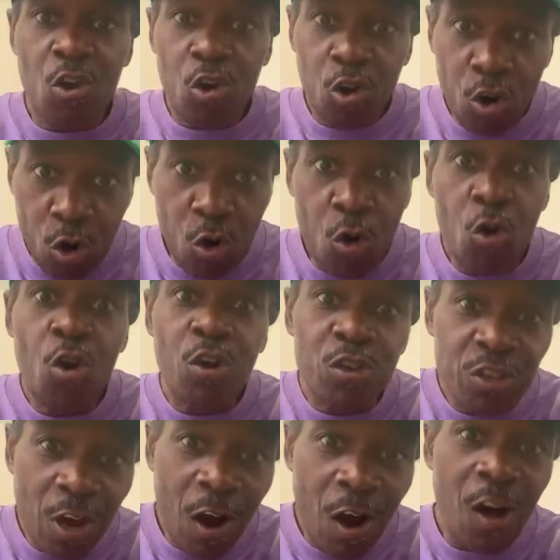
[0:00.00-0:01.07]
who
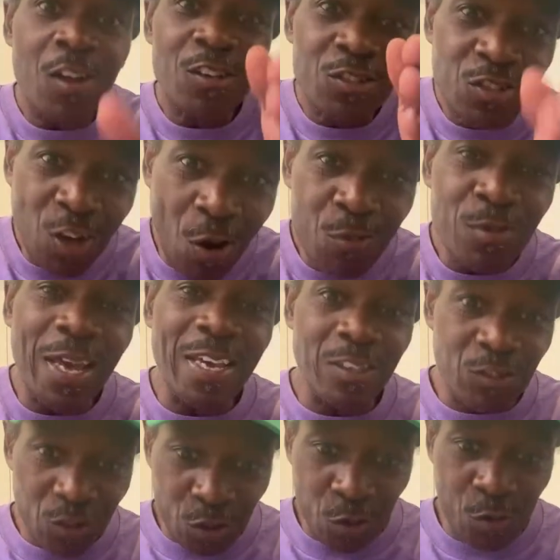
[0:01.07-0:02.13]
y'all
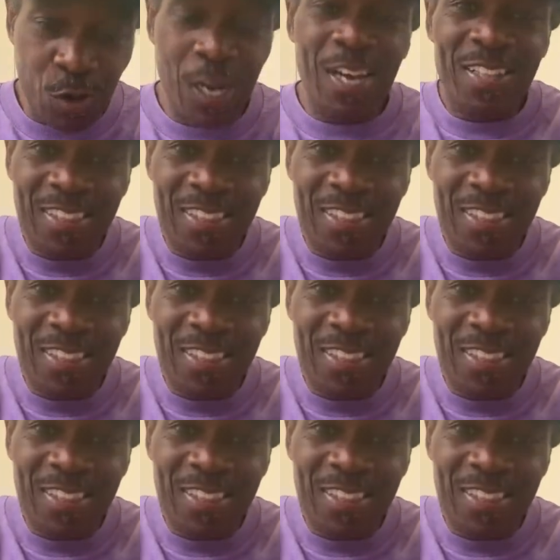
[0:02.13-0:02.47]
donate to.